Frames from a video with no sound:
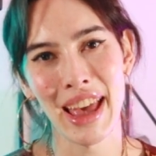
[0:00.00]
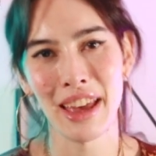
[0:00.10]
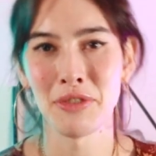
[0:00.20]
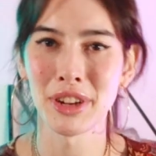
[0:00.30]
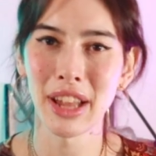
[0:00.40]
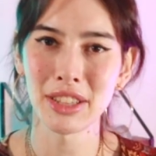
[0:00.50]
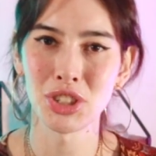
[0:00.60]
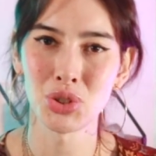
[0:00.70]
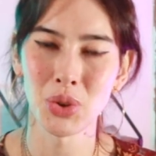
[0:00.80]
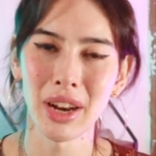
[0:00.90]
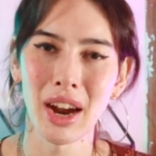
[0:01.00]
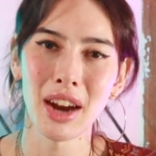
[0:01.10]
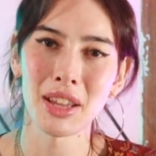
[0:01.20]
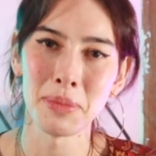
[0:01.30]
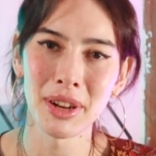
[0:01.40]
If you'd like to join
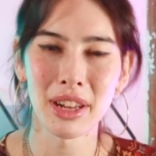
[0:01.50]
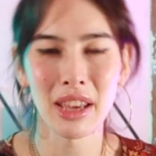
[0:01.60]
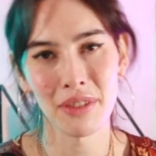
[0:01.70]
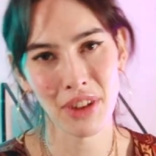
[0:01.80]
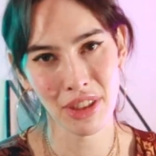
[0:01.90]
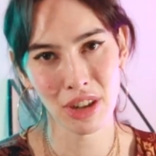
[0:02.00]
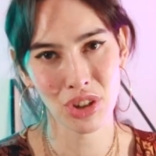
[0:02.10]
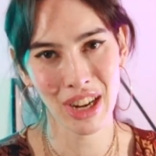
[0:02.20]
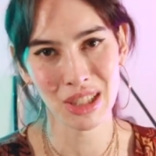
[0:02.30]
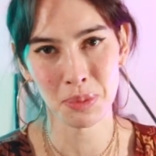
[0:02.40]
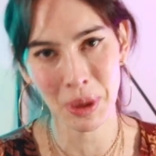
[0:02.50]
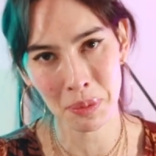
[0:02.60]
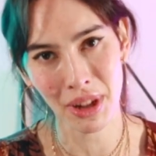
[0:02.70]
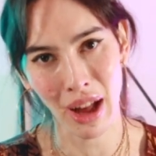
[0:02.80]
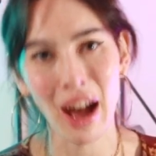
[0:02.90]
our community of other trans
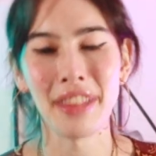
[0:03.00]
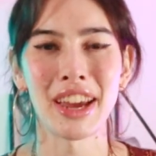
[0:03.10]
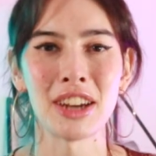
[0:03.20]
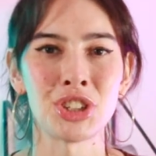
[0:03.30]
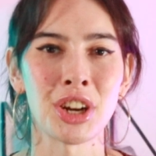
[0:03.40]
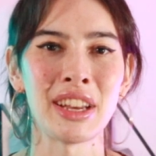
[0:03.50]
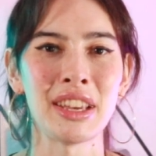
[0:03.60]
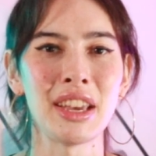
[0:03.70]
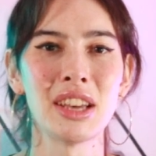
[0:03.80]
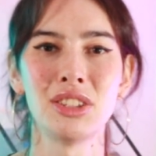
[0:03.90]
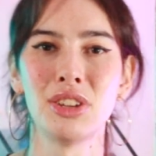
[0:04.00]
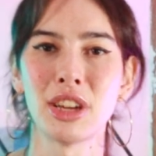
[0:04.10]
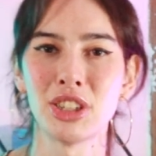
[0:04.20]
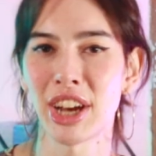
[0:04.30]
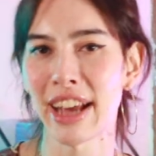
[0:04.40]
people on their journey, you
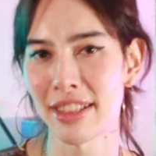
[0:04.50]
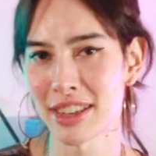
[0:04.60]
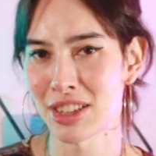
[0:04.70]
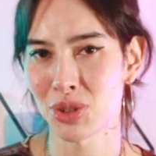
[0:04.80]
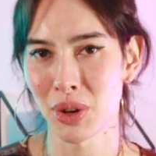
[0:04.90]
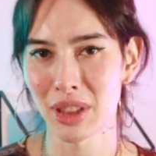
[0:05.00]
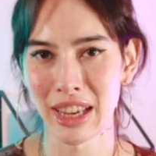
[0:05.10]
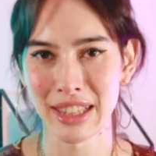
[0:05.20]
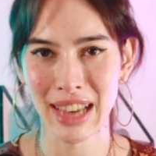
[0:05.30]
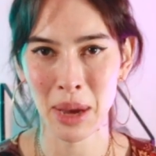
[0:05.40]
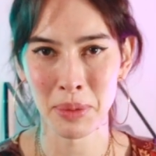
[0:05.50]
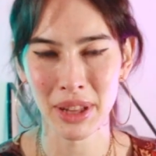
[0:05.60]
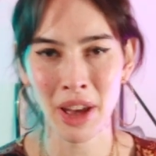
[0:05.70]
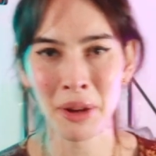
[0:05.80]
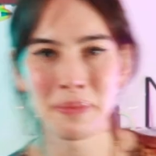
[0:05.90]
can check out the Discord link down
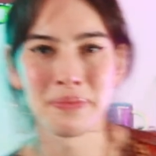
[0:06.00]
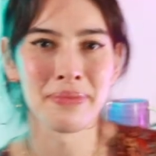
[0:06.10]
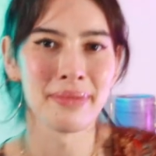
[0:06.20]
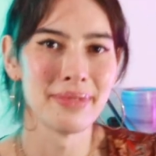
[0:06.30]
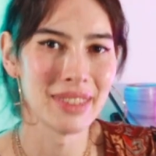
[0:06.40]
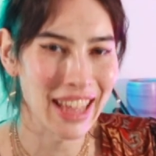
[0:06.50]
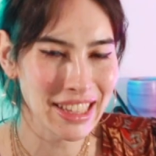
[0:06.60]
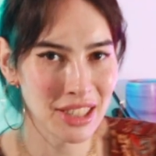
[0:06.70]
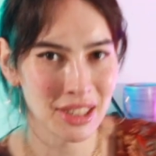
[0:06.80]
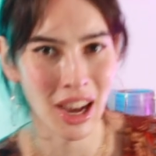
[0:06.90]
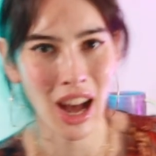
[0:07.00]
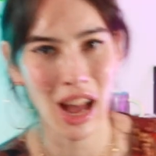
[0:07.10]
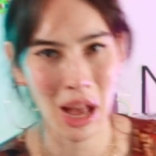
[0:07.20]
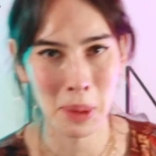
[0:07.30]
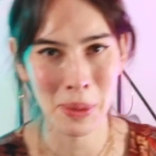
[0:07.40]
below. Let's
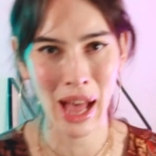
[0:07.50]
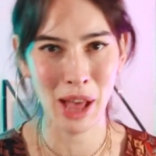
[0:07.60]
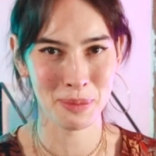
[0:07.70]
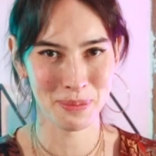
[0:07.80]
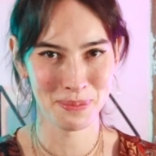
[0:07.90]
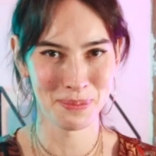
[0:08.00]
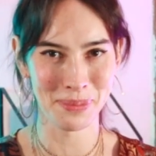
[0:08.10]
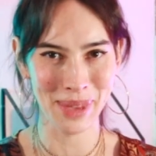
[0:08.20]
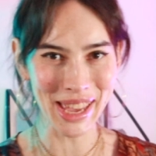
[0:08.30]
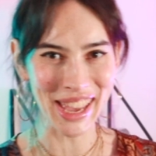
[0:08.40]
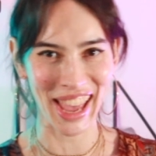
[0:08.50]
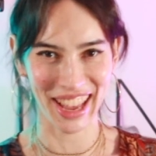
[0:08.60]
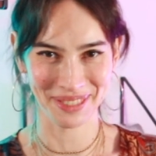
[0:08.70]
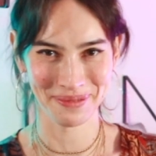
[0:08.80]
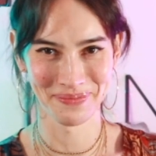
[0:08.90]
talk about
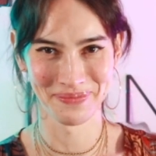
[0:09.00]
peeing.